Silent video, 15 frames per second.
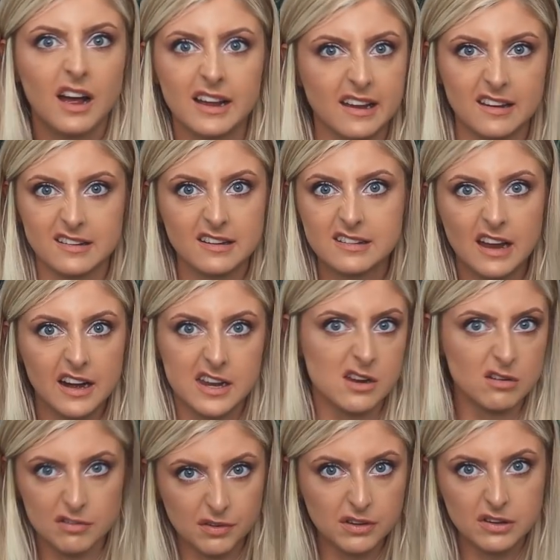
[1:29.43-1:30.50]
I guess that's kind of
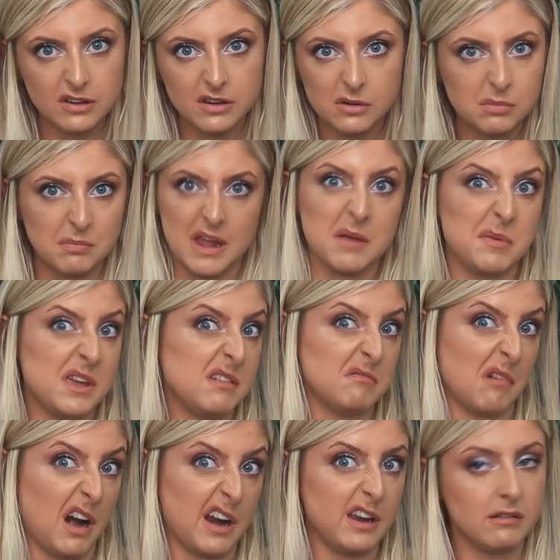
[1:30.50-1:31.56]
useful to you. Maybe,
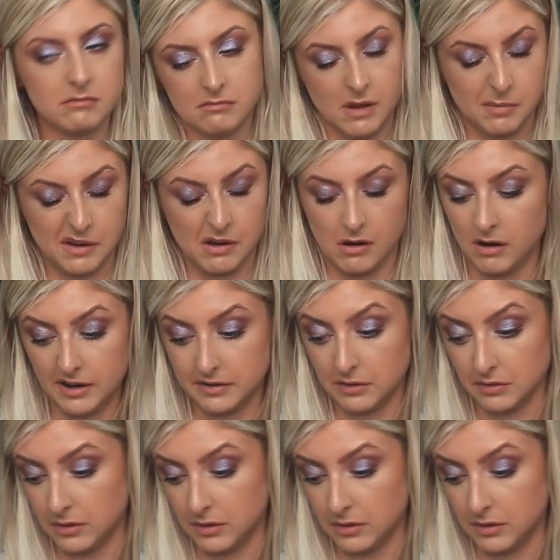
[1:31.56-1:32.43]
right? Maybe not. I don't